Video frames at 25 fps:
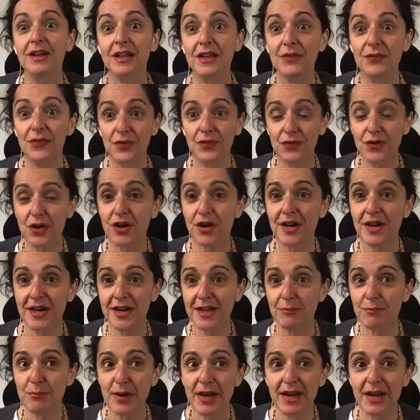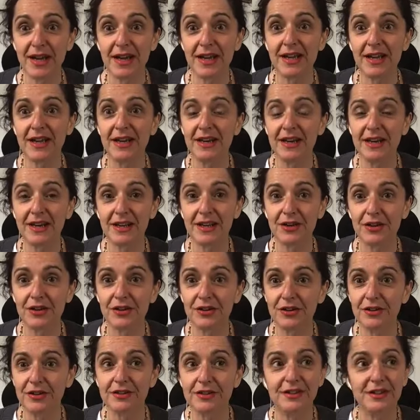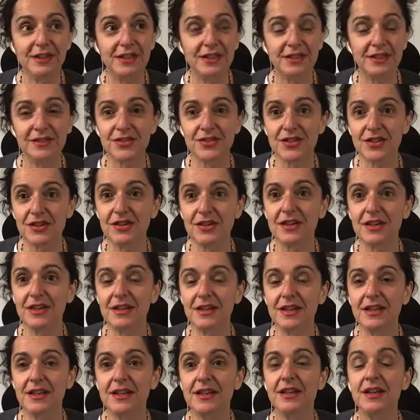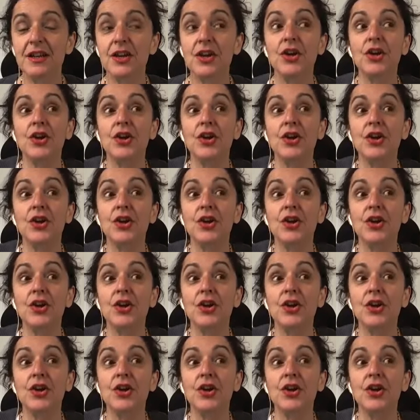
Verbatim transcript: If you've got any pain, any hurt, any anxiety,